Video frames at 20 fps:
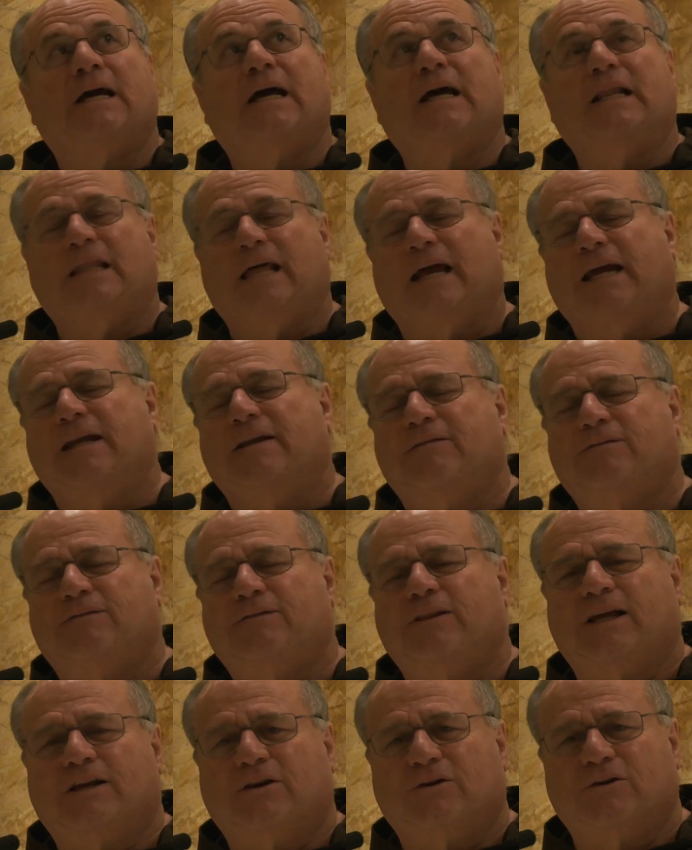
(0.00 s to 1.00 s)
A light
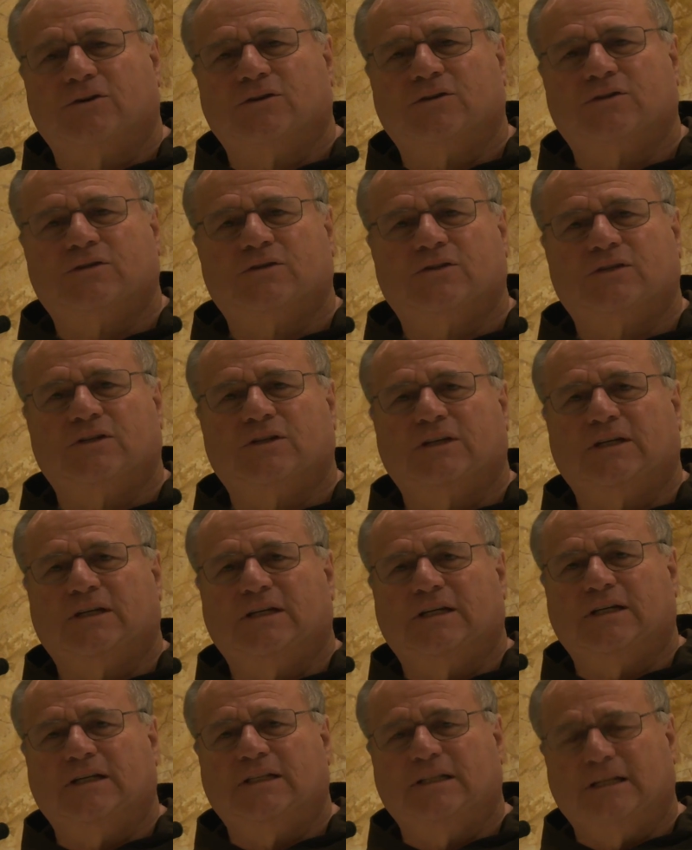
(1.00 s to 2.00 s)
flickers
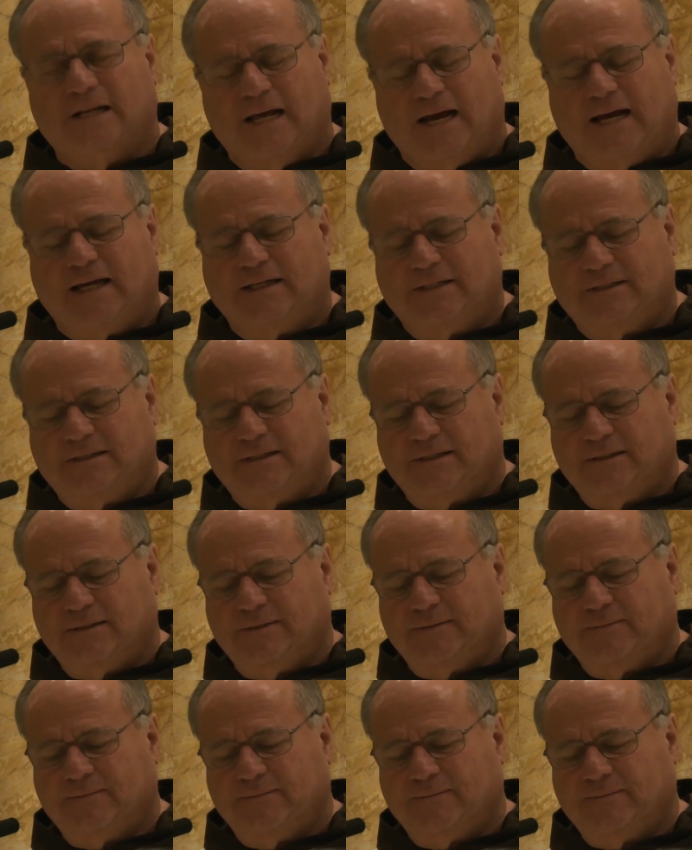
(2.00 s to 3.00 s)
in the night.
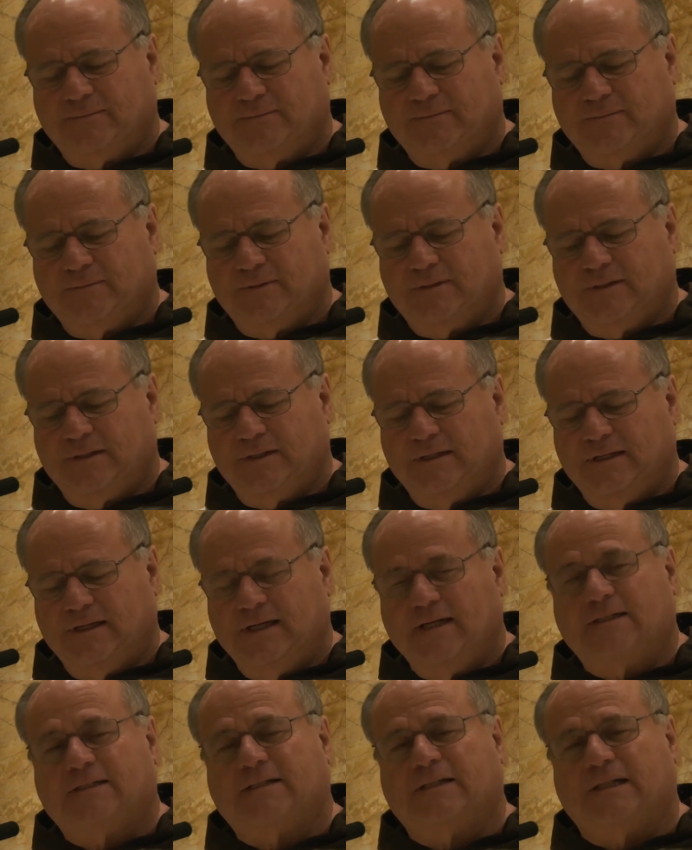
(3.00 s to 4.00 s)

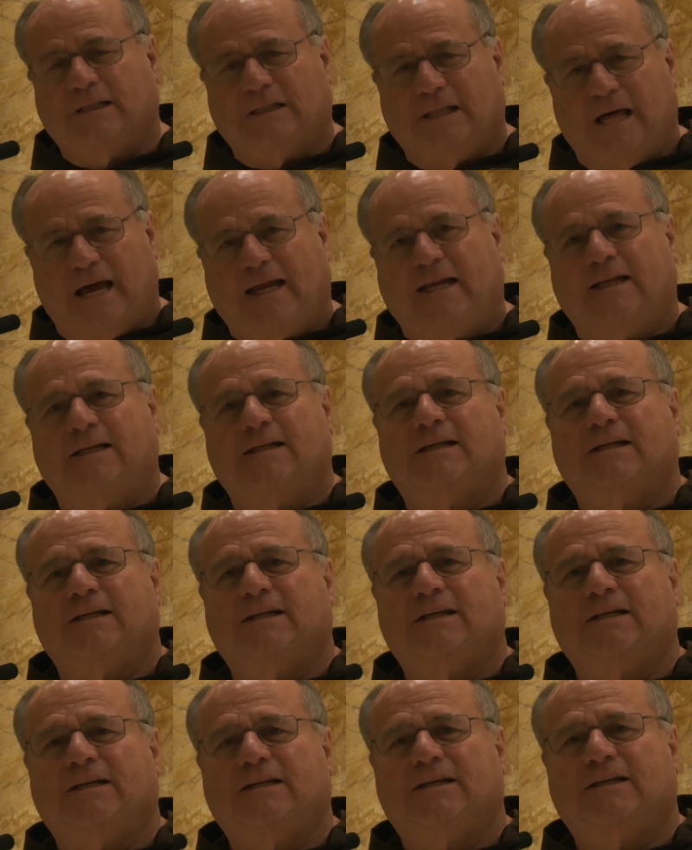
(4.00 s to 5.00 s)
It's the light
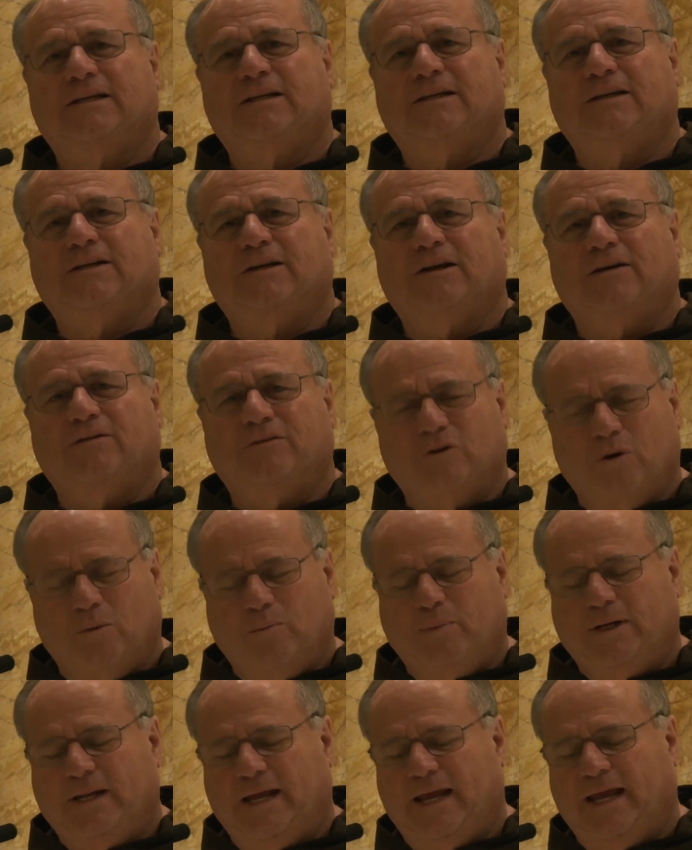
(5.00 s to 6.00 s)
of an
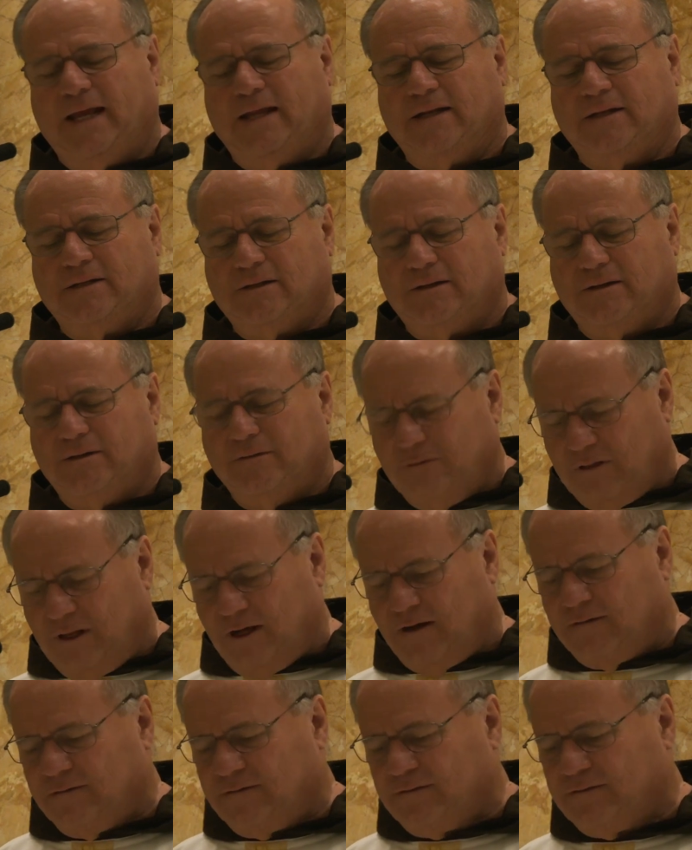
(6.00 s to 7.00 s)
open hand of
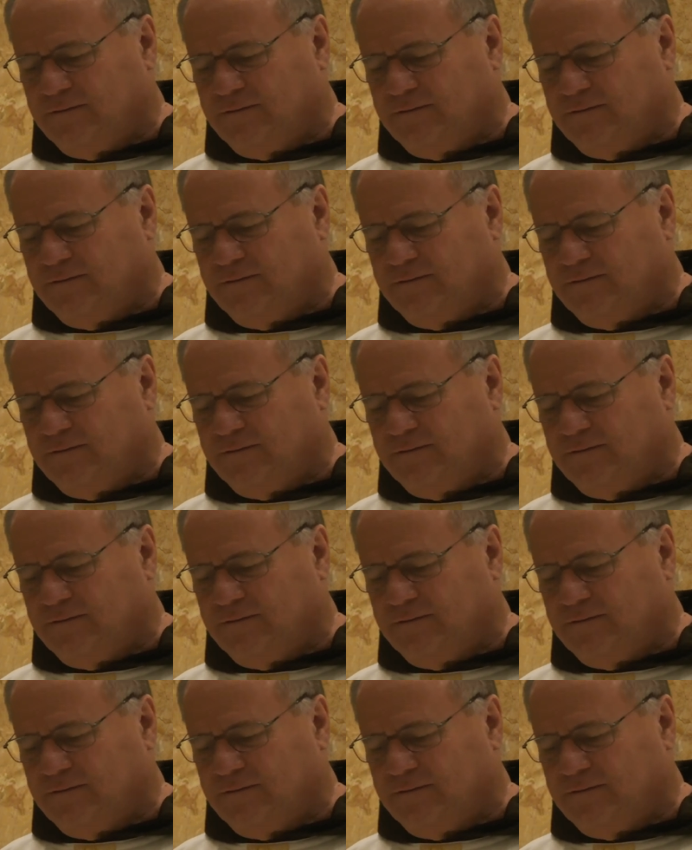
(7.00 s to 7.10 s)
love.